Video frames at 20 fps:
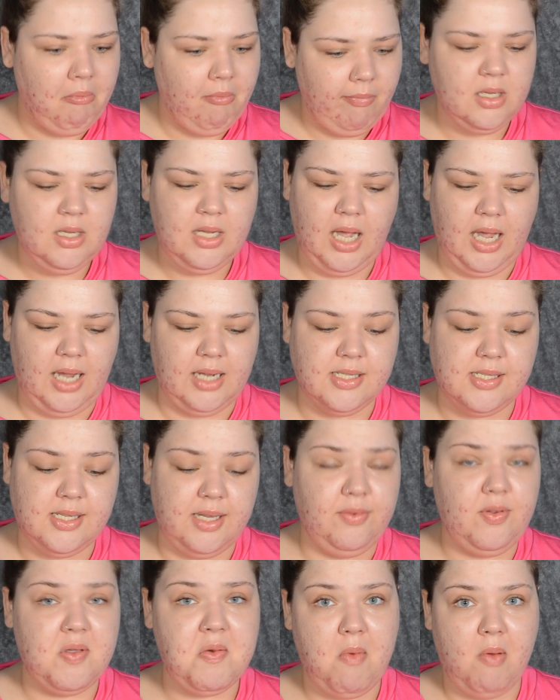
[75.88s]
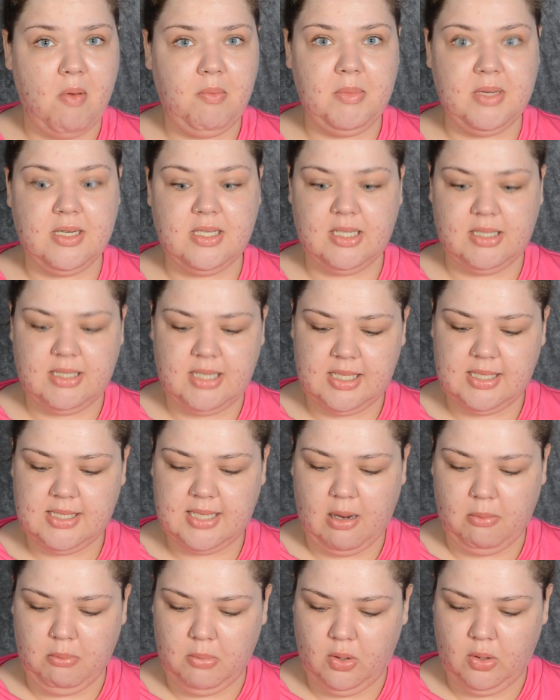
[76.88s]
Guys, if you want me to test
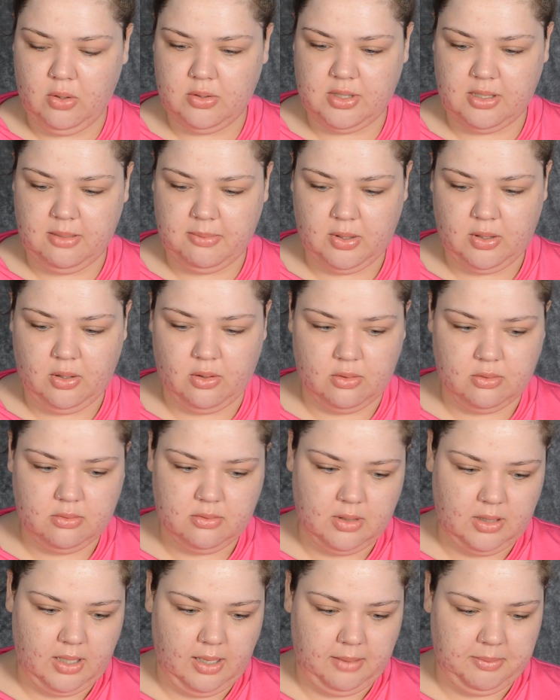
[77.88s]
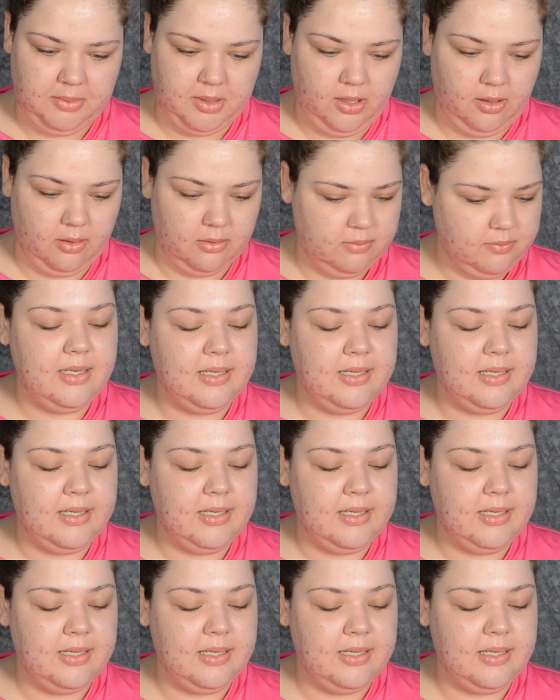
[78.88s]
out more Dermacol, let me know.